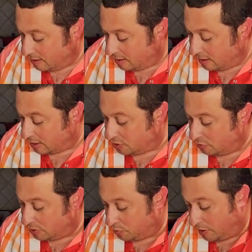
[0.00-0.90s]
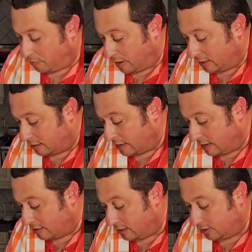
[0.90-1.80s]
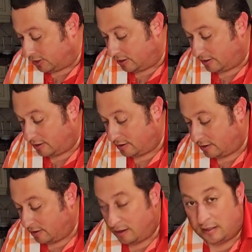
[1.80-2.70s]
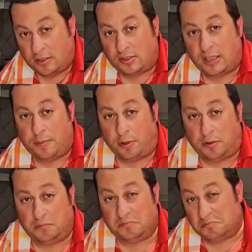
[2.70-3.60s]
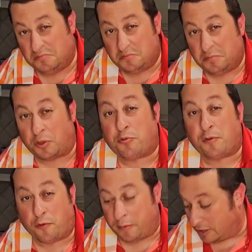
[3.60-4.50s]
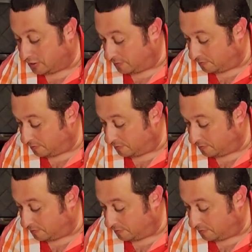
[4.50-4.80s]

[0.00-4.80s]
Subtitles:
as soon as we are ready to take this to the table, about 3 or 4 minutes.